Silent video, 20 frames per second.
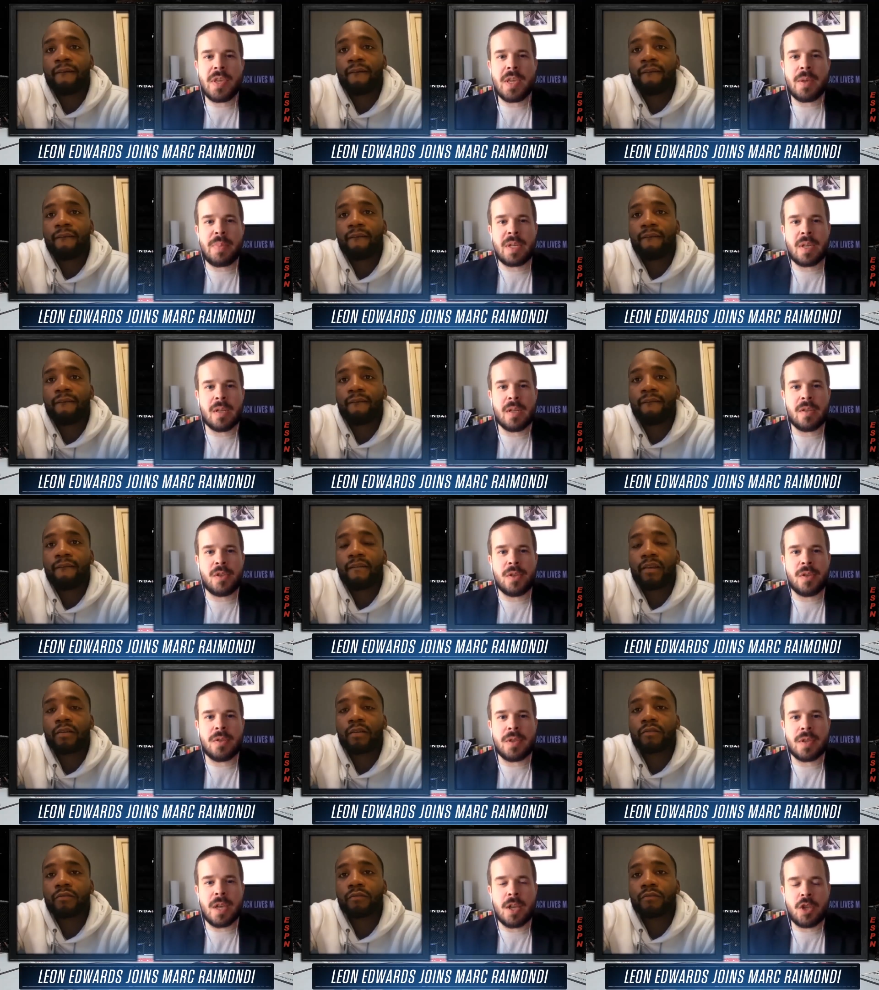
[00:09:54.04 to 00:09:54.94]
Speaker 1: think
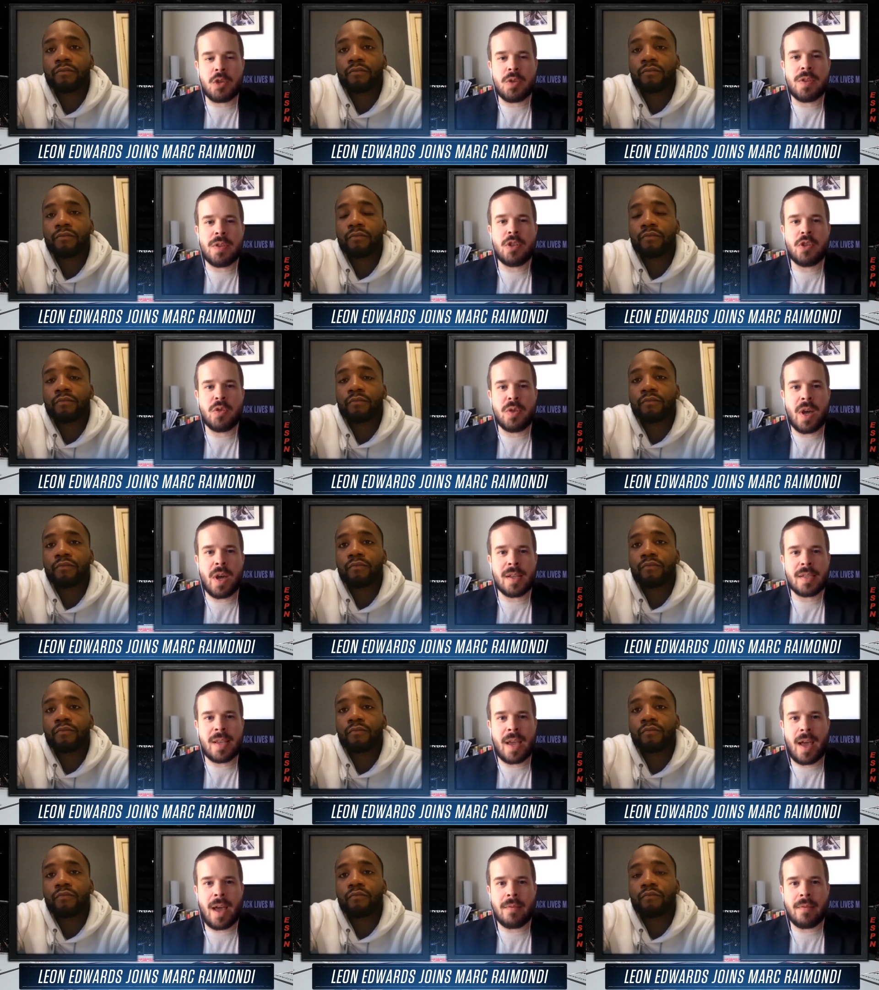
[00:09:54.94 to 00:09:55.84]
because the history that you
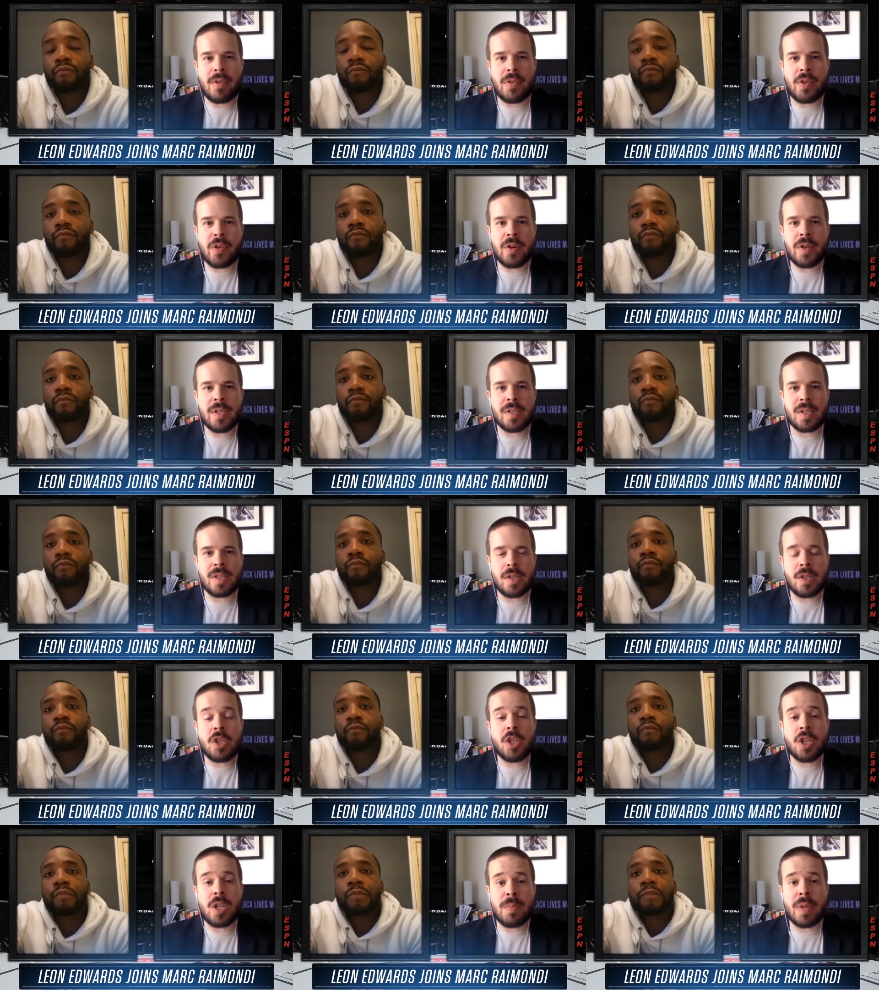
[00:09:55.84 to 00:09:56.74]
guys have, and there is a
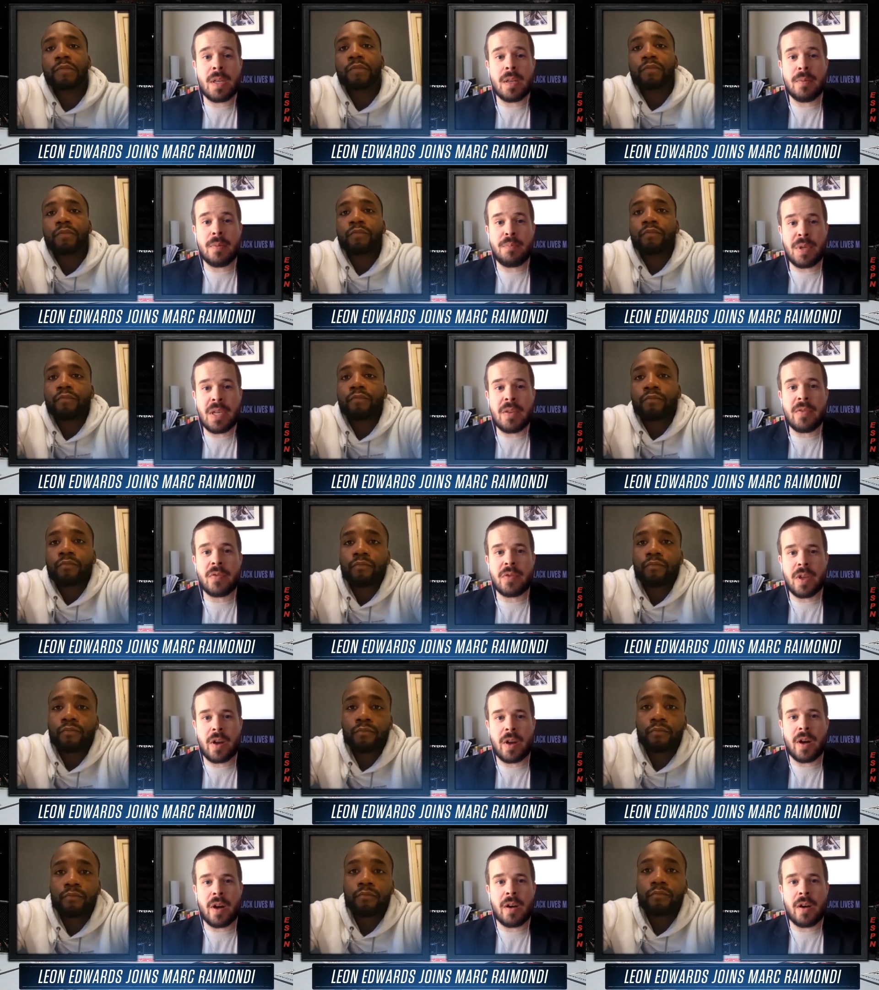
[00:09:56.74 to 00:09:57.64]
legitimate beef
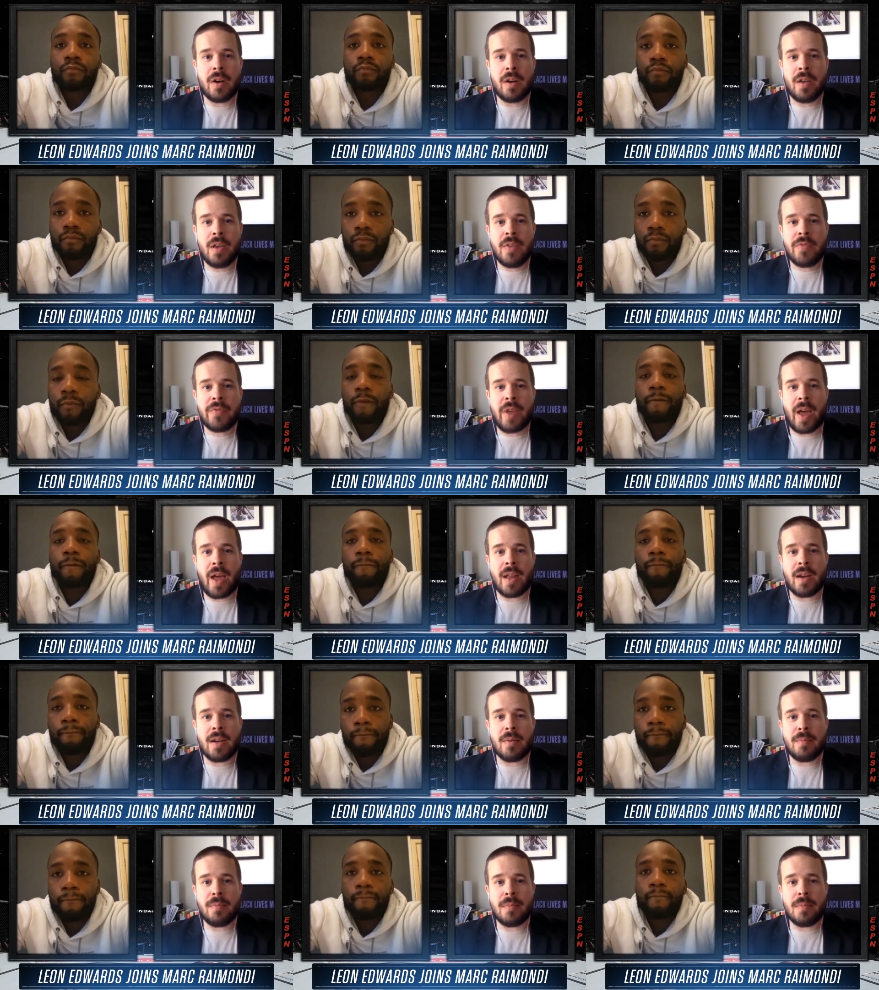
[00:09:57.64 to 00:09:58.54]
there,
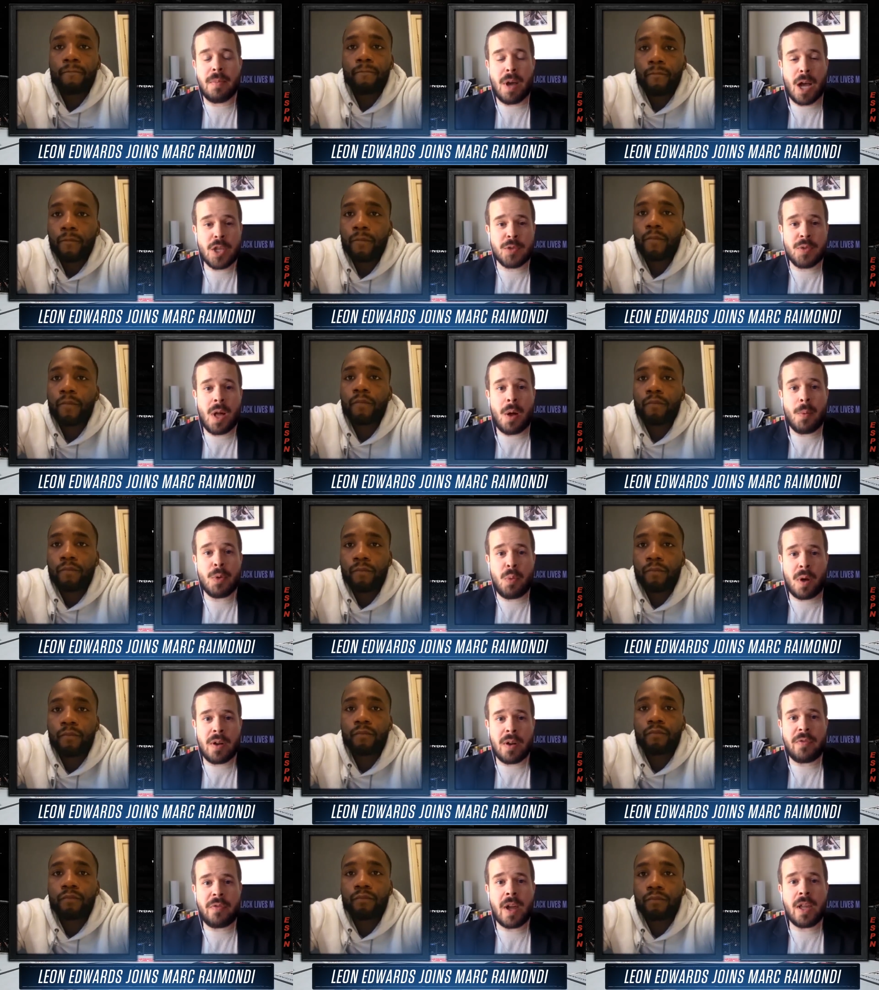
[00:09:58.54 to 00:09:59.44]
that Masvidal would
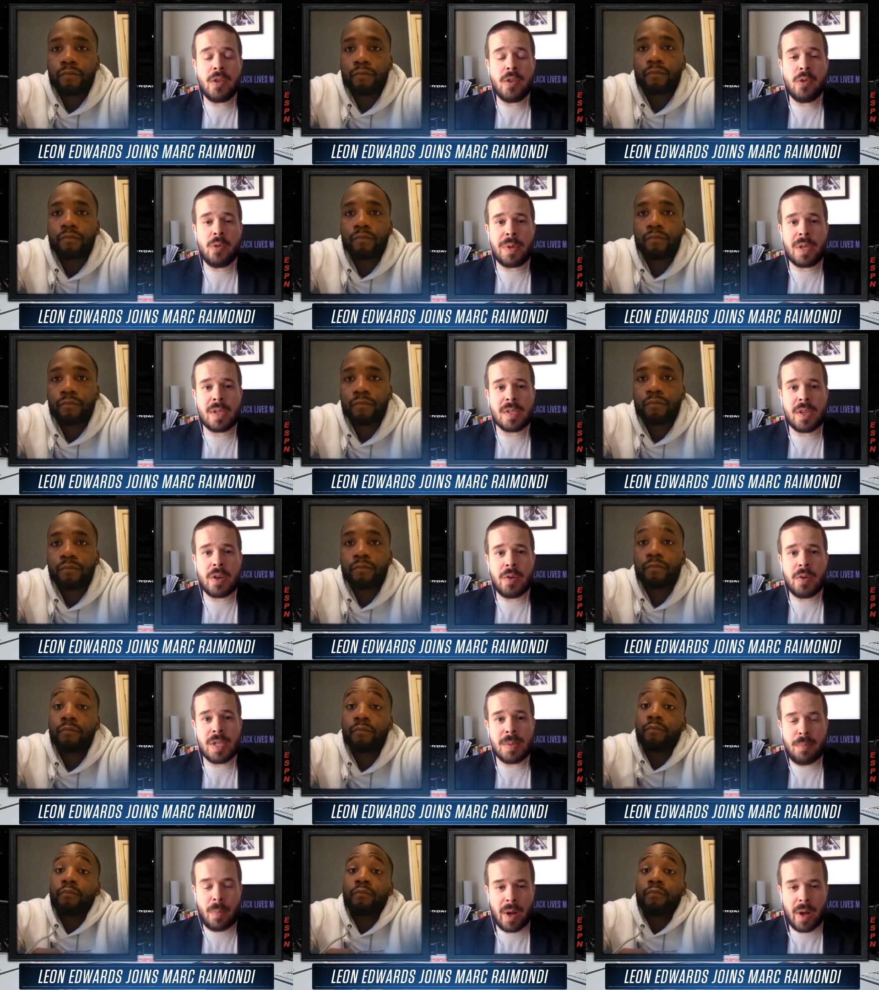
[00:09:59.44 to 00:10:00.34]
want to fight you because
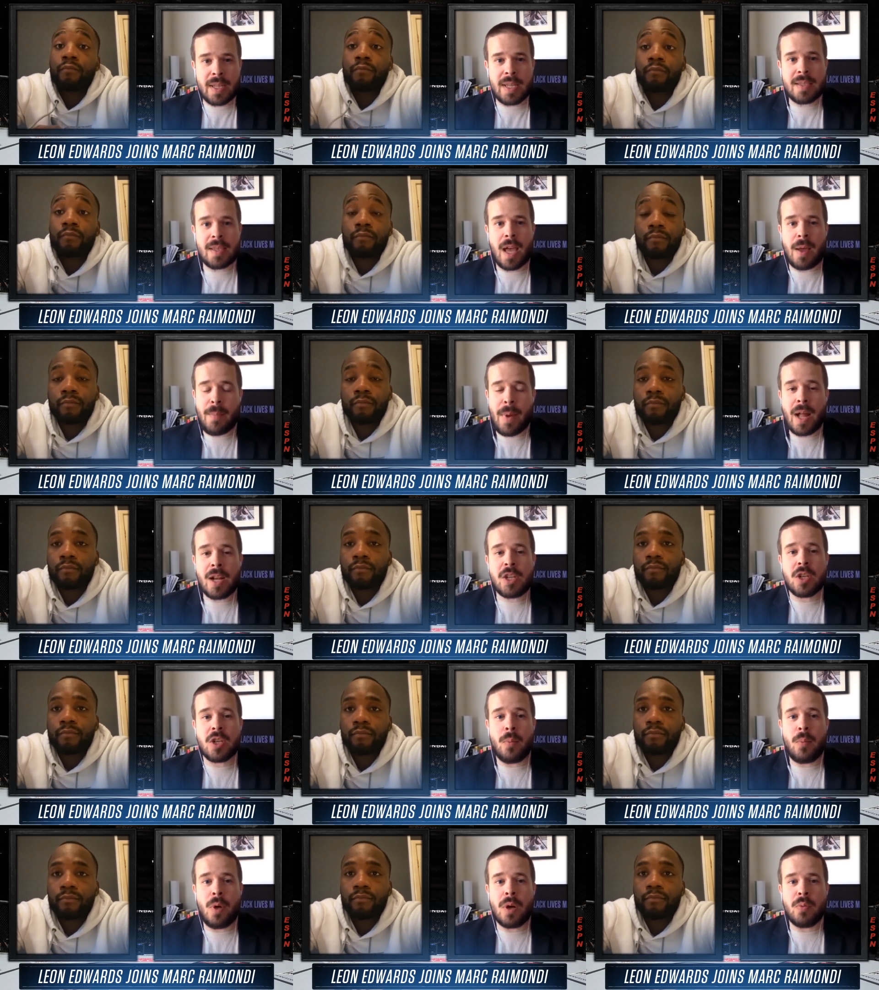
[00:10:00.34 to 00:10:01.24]
there is money in that
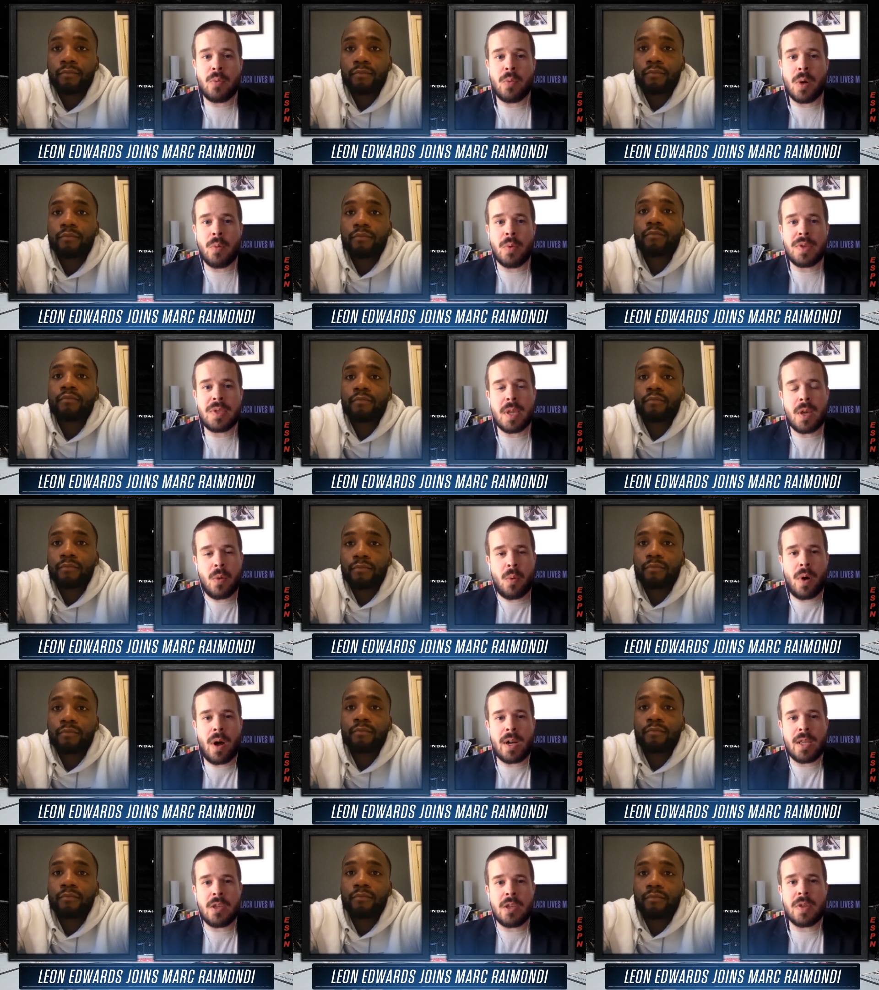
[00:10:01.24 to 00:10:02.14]
matchup. One one would think. Why do